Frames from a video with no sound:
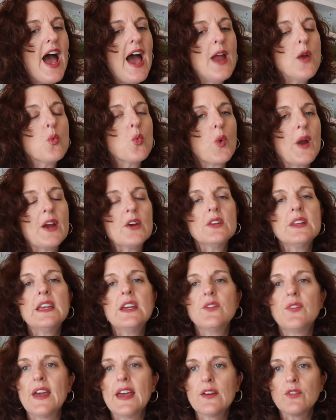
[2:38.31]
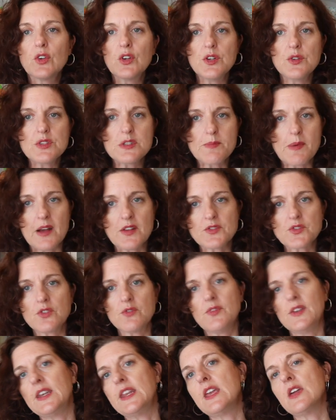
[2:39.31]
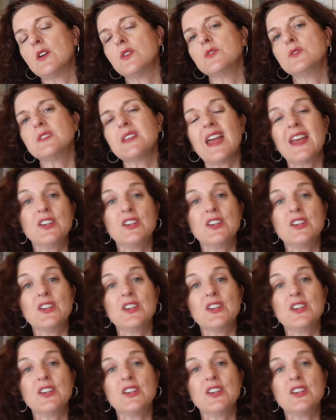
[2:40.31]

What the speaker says: I rarely, if ever, do sponsored videos.